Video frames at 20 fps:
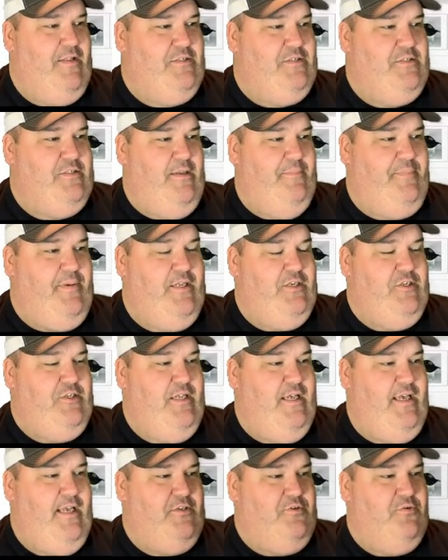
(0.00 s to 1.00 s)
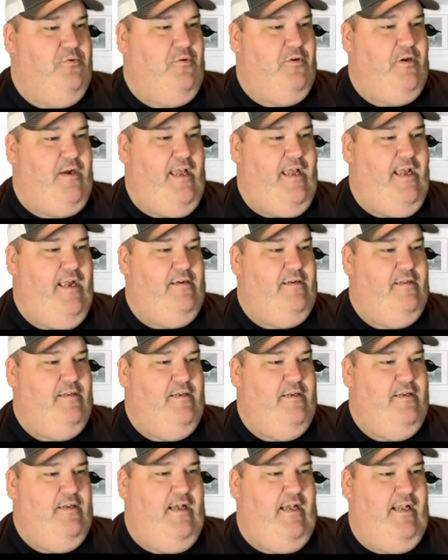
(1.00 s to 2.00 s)
this is a PGA Tour hat.
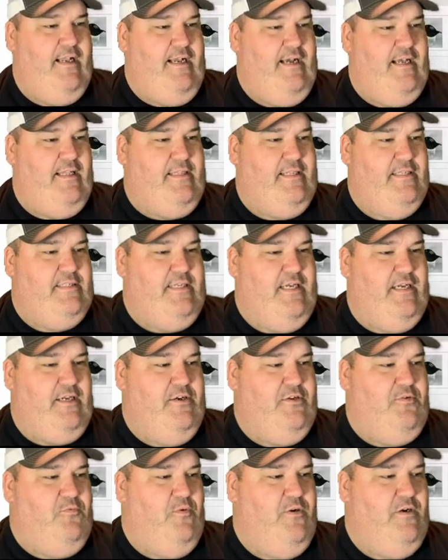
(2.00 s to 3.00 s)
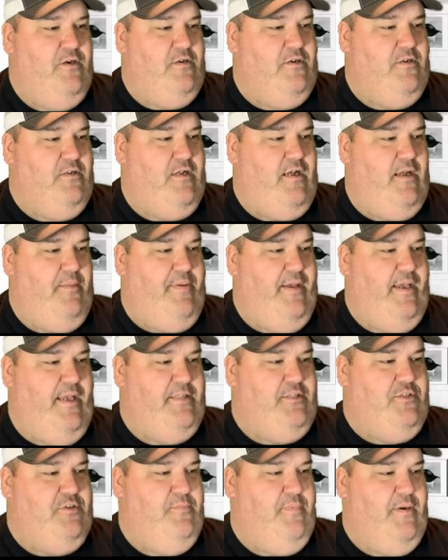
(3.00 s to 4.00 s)
I got this at Goodwill. I
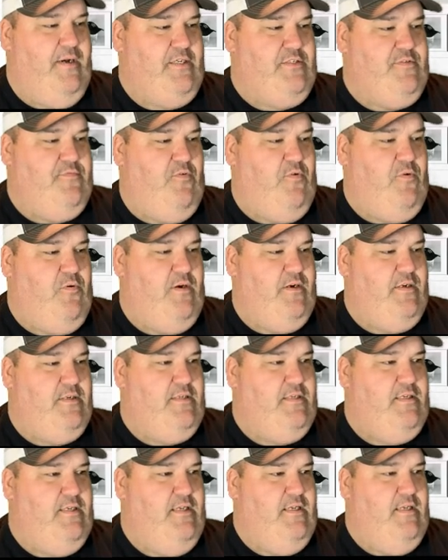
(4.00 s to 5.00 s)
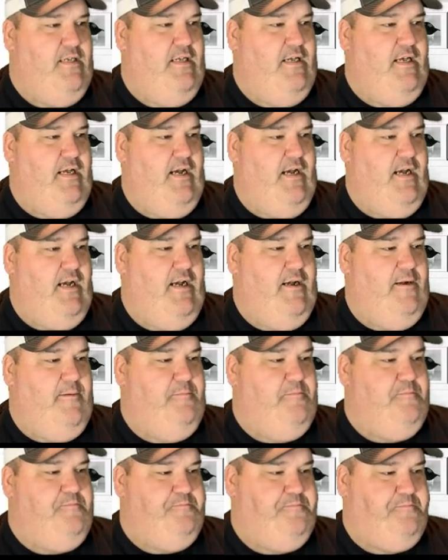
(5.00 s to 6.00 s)
paid two bucks for it.
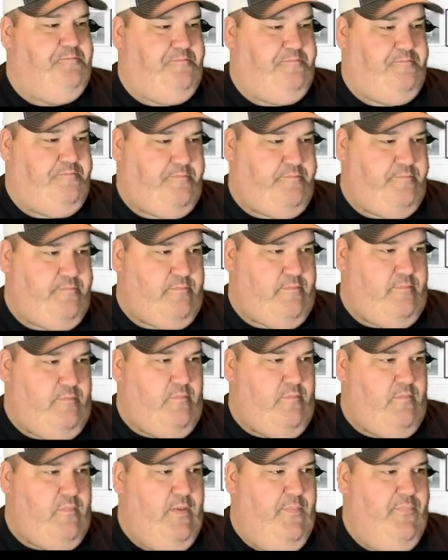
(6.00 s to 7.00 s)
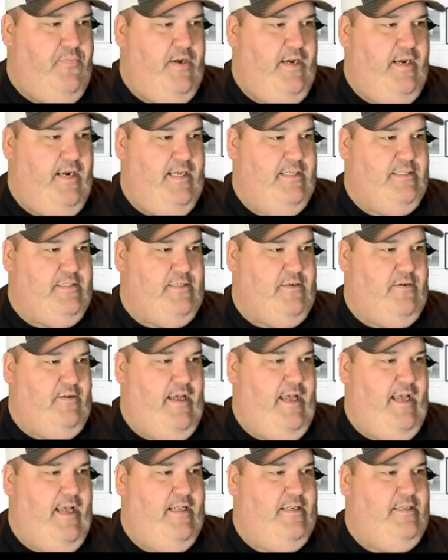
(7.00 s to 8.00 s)
Um, pretty nice little
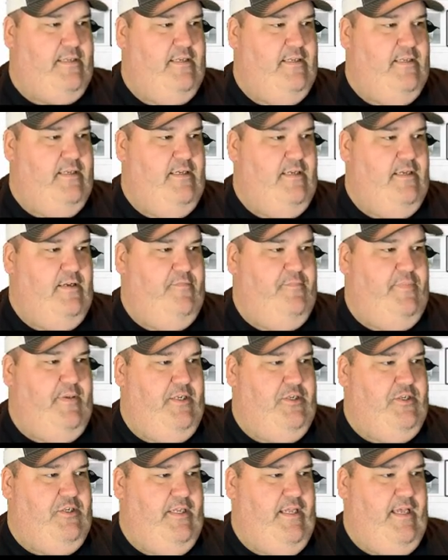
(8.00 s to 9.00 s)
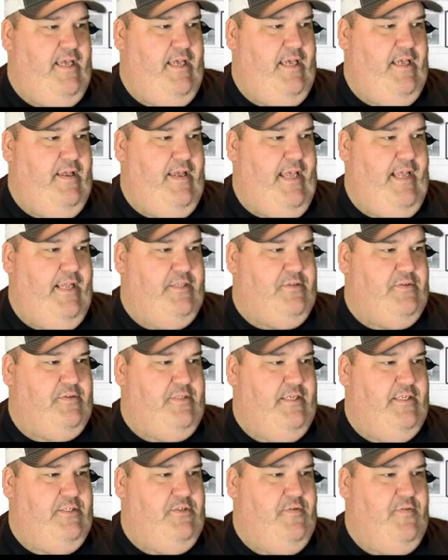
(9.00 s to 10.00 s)
hat. PGA
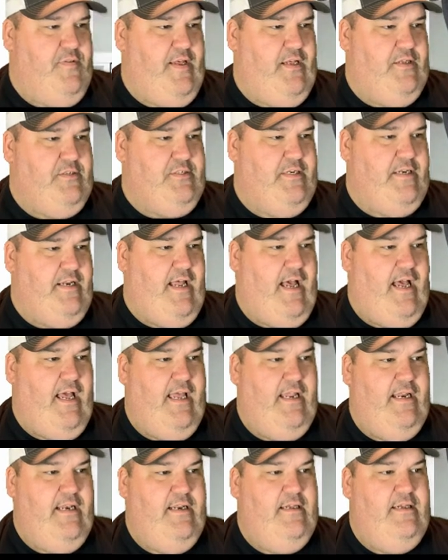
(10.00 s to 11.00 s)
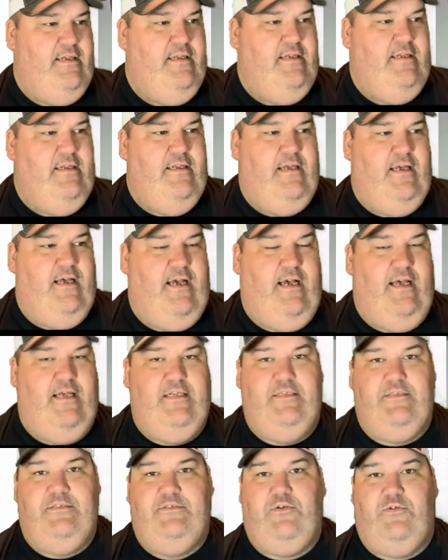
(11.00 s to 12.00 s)
Hazeltine 2009.
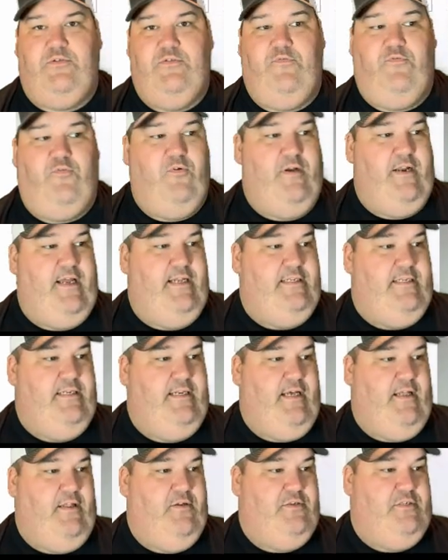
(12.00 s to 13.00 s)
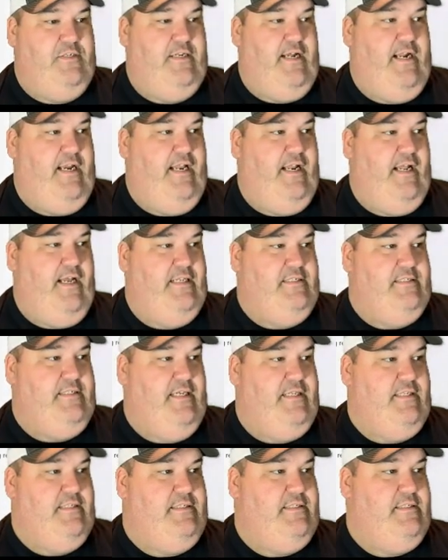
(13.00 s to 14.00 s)
Uh, sold it for
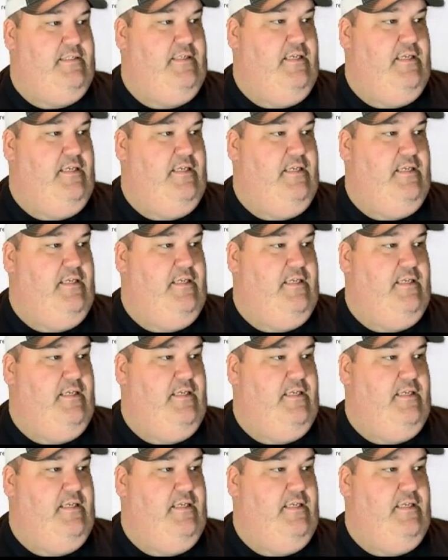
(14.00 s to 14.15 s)
$19.99